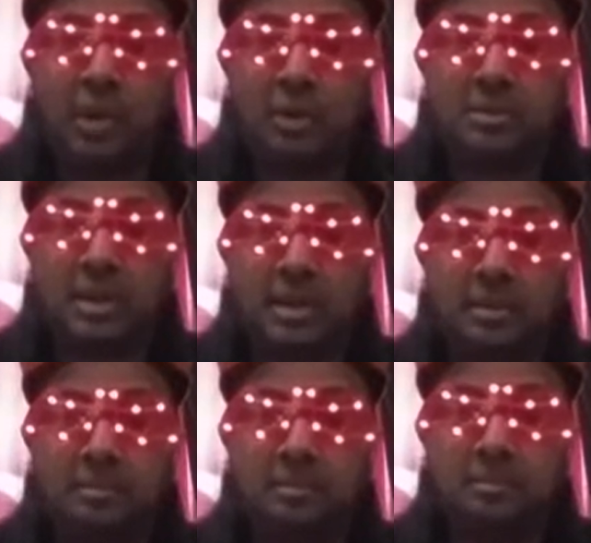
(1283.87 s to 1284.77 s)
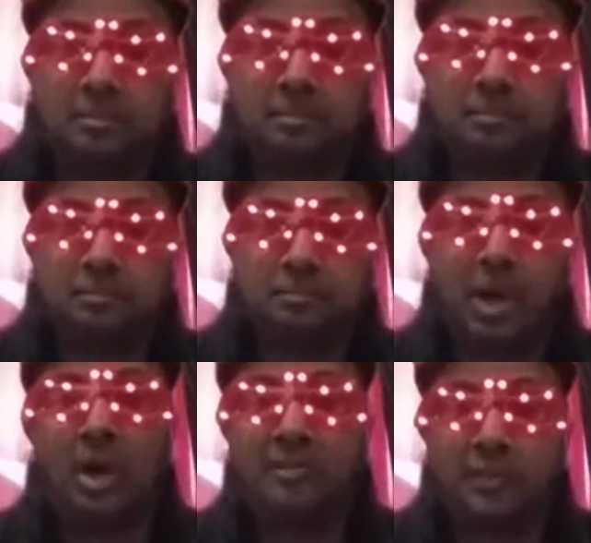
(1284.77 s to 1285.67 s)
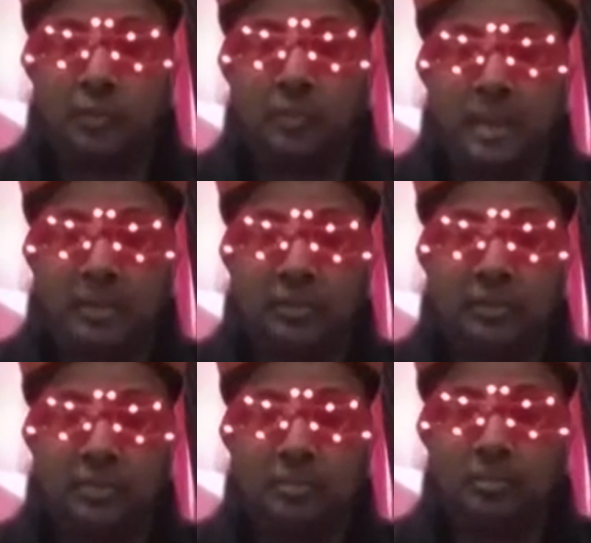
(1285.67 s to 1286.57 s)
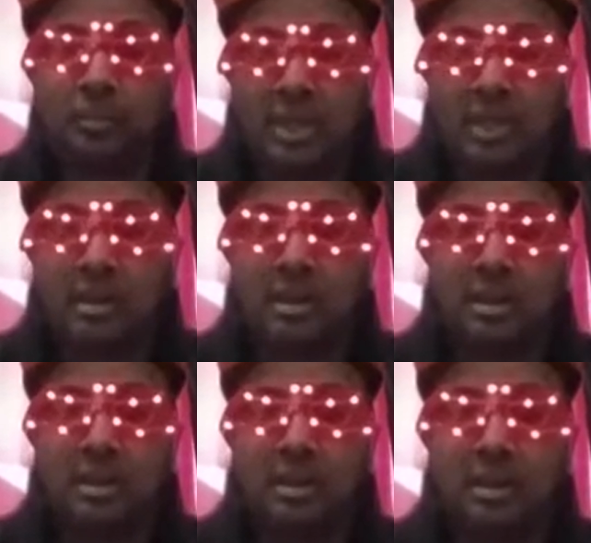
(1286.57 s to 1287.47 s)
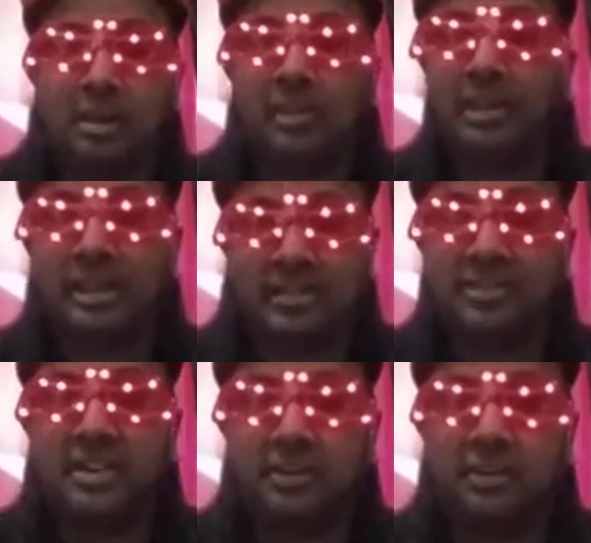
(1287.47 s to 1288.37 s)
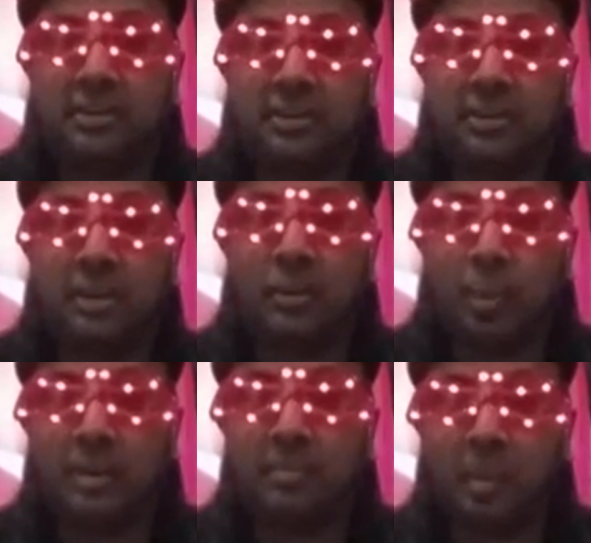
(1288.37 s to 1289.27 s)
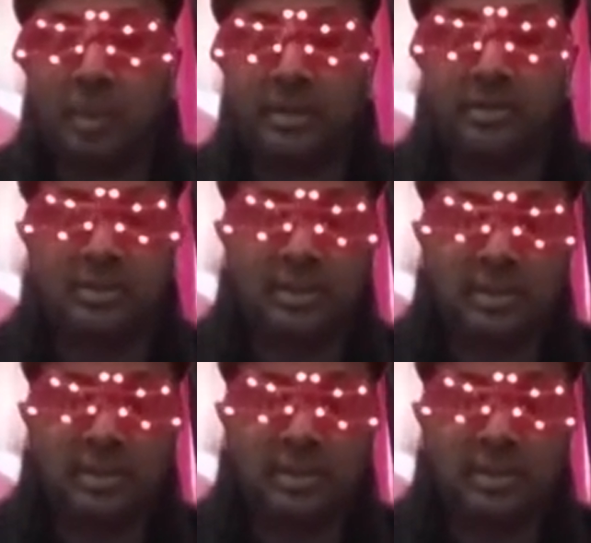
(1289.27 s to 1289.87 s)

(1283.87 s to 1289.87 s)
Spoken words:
of all time, Office Space. Because I lived it at one point.